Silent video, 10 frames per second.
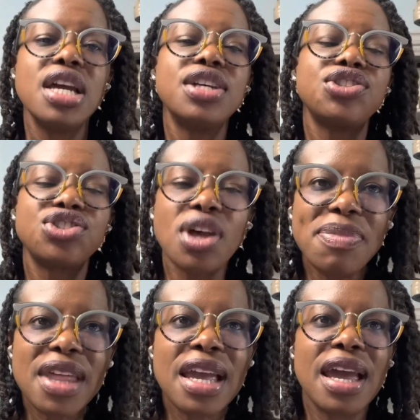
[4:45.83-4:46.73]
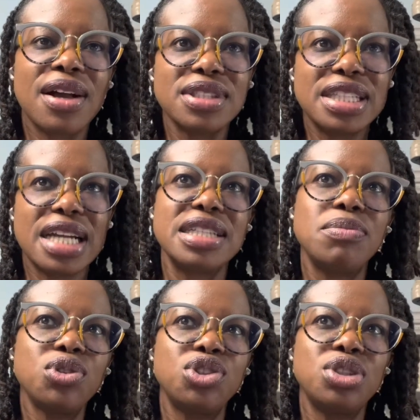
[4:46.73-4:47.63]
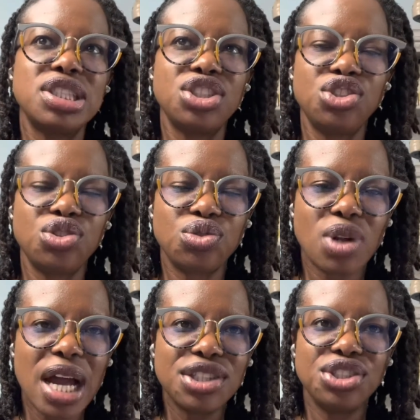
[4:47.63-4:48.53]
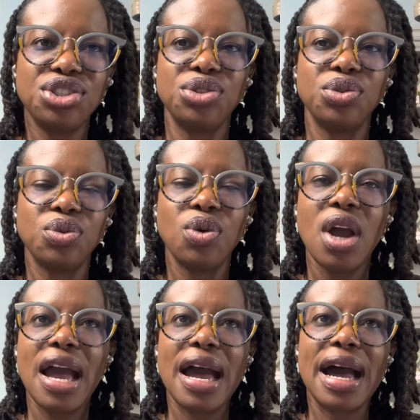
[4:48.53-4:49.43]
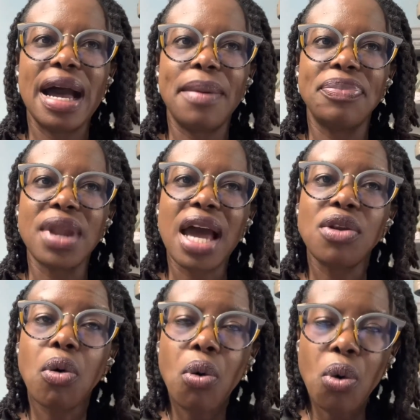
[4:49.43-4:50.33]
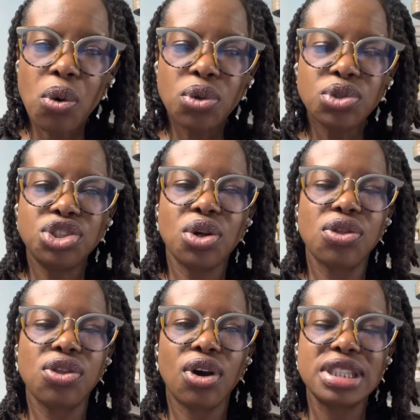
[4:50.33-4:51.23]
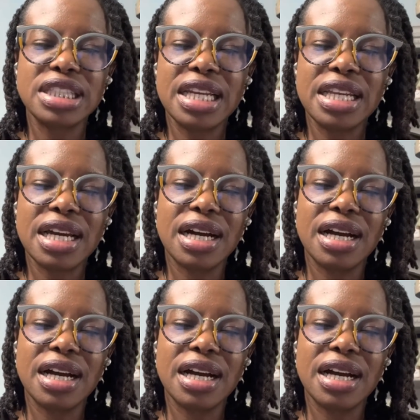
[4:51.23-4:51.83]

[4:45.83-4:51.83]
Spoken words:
something else that's able to distract you and hold your thoughts in